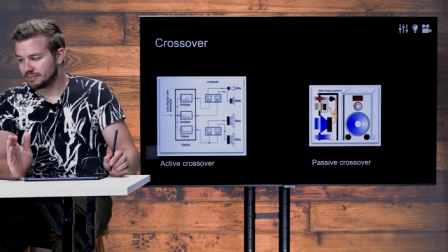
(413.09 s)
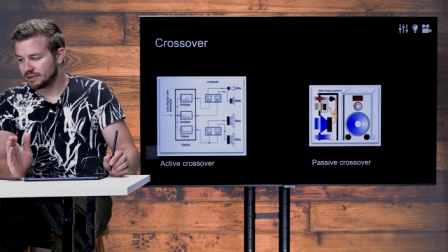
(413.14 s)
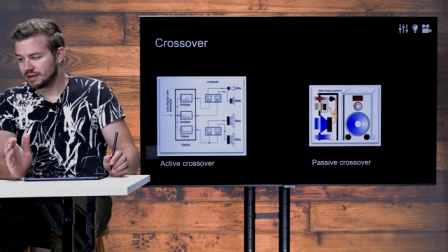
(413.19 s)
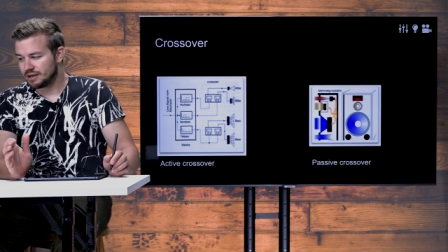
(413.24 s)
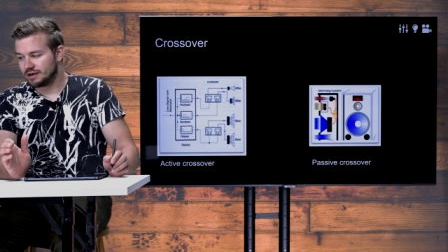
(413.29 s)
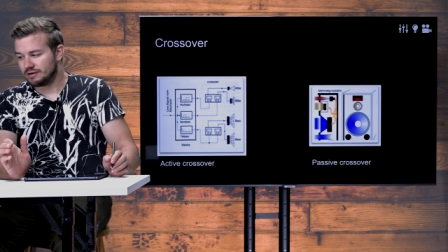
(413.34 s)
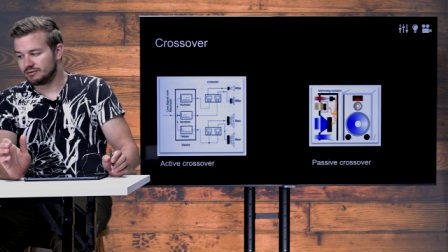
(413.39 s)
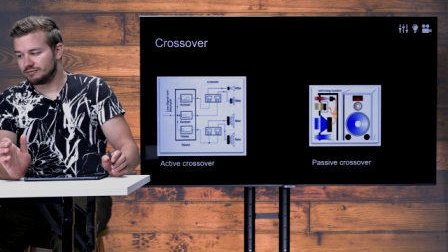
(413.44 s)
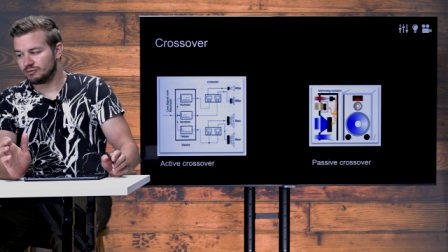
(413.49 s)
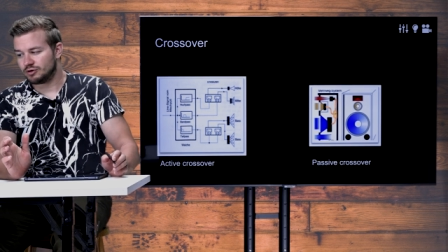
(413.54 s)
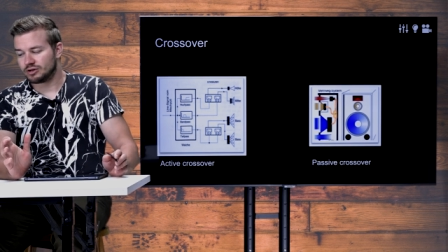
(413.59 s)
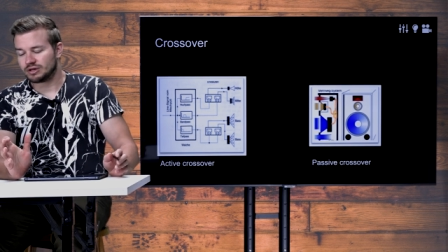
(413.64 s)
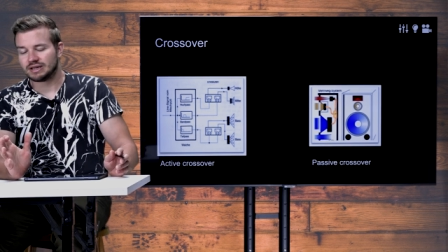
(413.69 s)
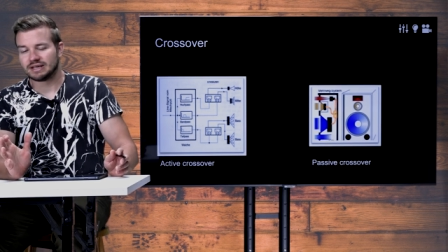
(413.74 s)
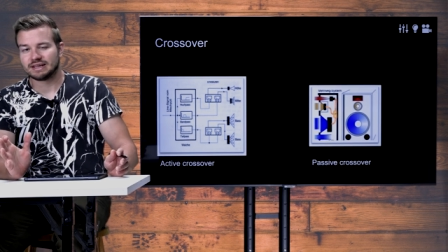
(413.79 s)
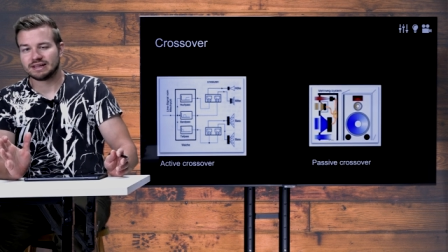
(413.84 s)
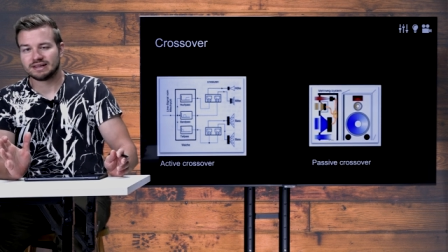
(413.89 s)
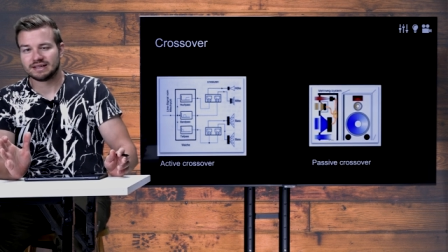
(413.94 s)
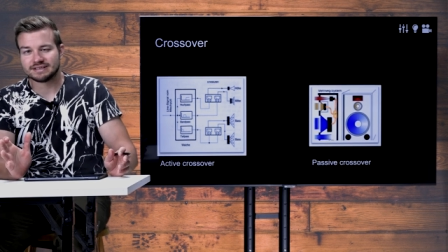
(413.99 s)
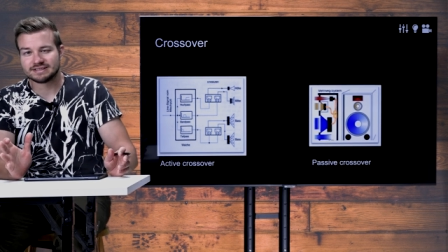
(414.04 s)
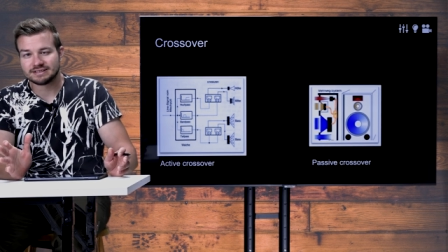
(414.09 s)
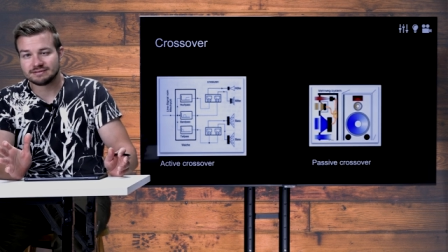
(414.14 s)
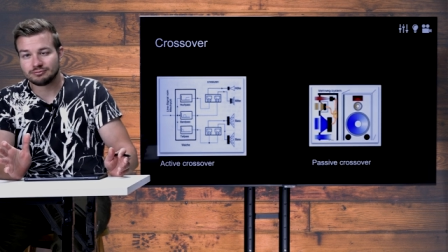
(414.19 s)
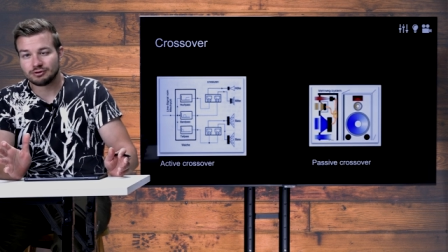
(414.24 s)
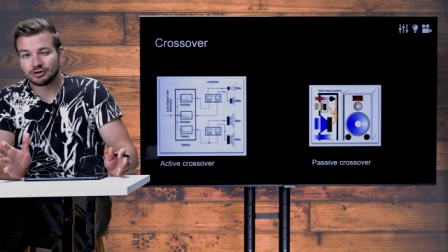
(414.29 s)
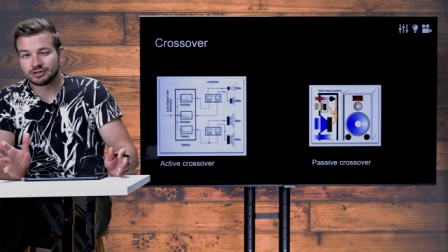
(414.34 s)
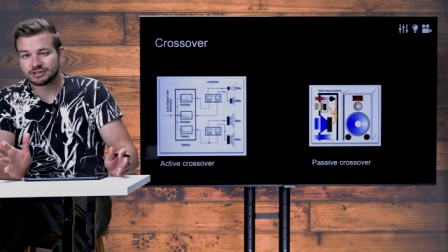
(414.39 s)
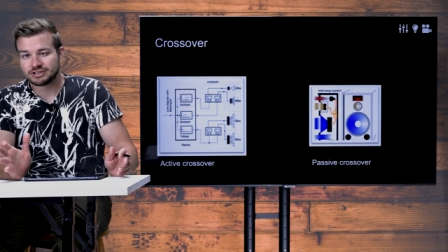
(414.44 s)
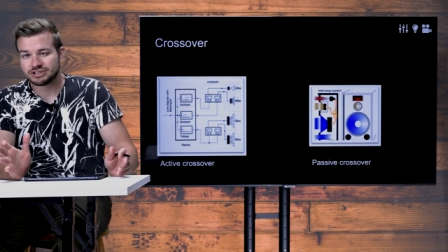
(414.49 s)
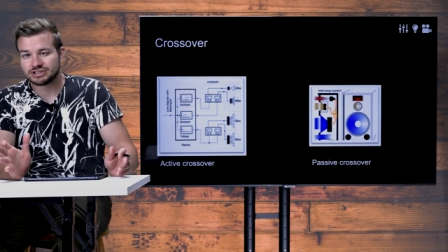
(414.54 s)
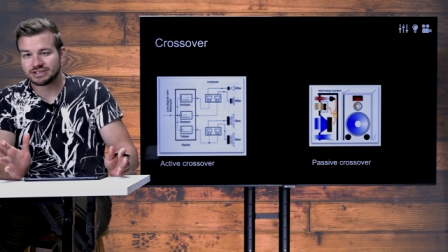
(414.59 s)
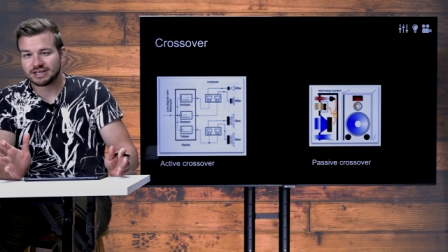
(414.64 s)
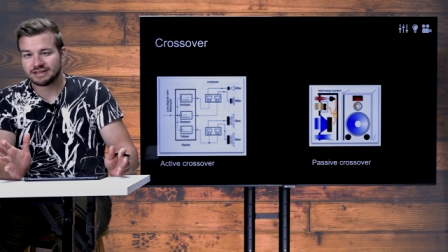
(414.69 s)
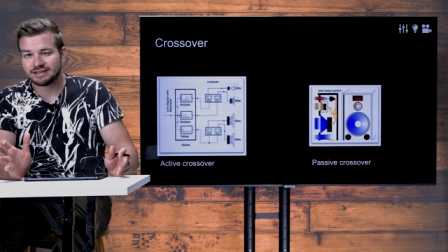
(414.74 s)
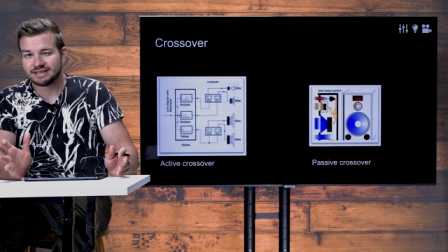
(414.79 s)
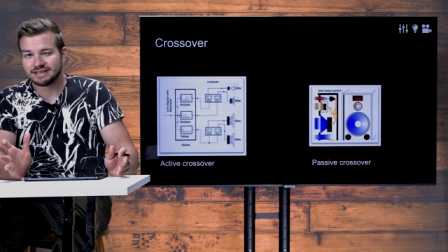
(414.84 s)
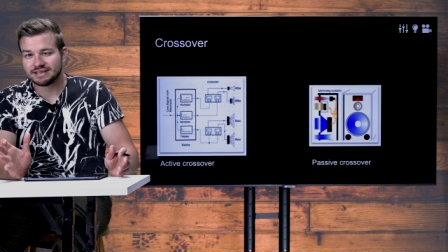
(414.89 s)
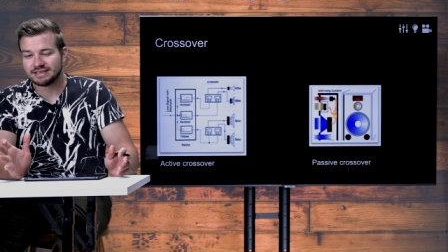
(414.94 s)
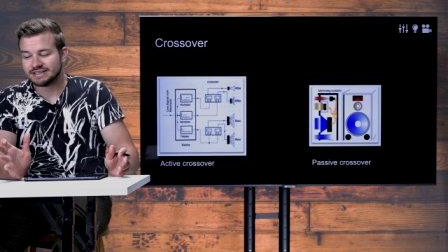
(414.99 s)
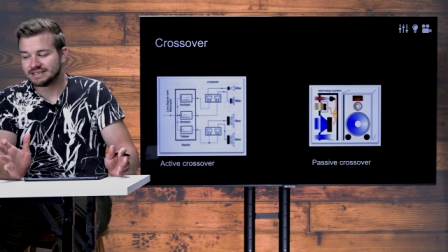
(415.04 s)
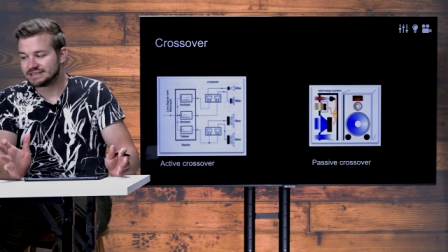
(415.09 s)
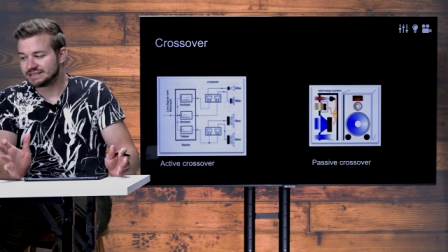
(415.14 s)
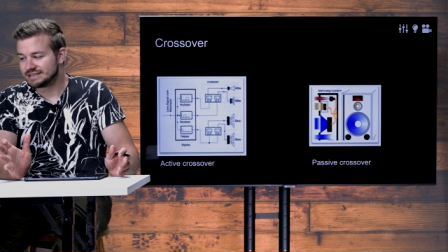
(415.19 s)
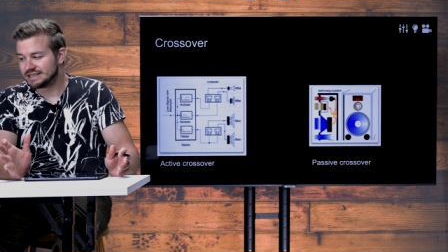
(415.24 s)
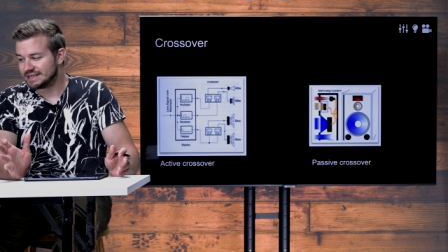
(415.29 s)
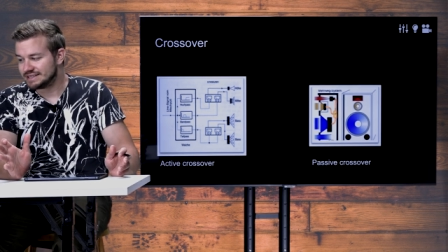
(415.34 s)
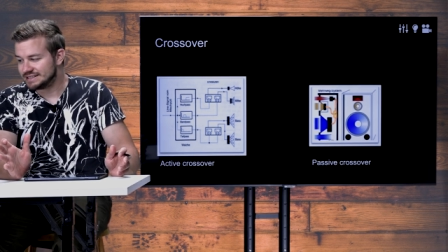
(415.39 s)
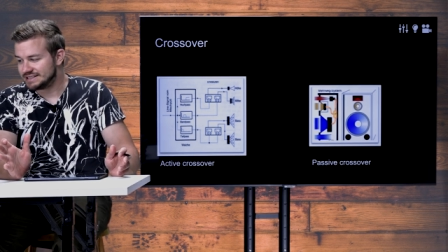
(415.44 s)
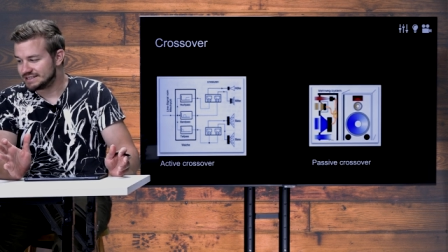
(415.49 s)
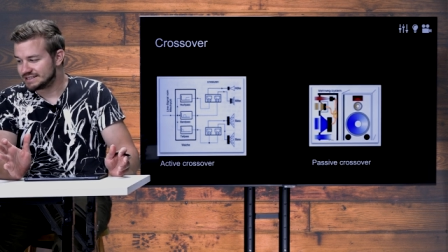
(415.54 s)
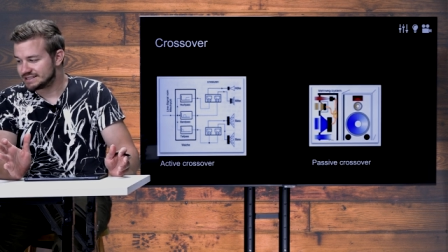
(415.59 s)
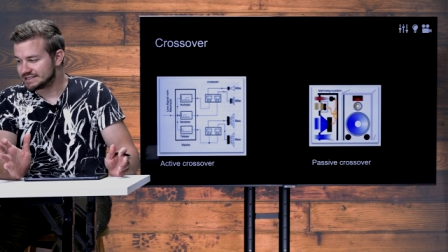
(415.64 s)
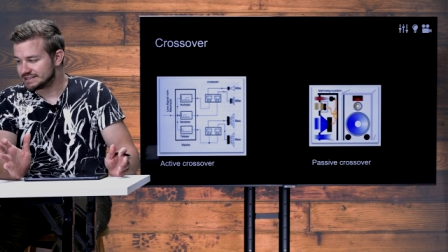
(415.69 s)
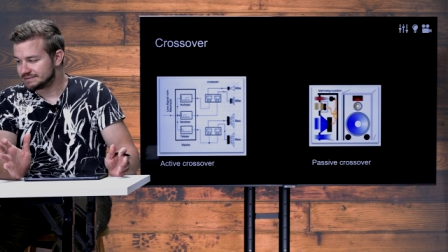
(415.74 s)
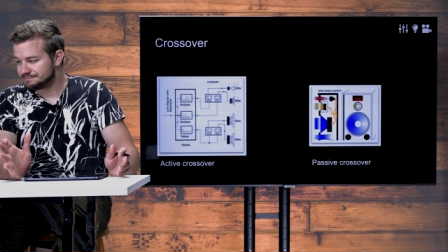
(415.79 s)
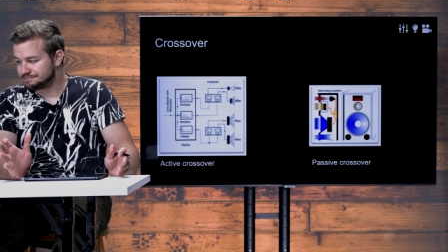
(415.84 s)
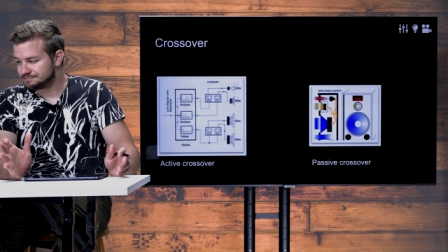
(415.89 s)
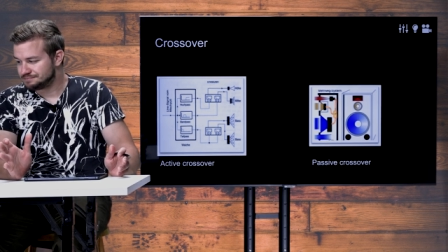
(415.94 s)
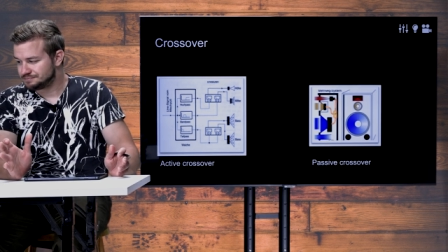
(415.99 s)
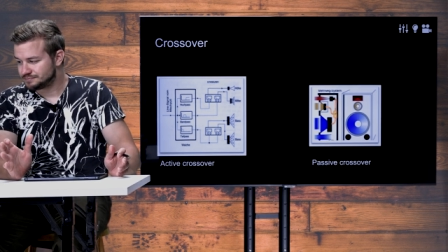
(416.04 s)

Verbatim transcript: uh, one little disadvantage and that is, that is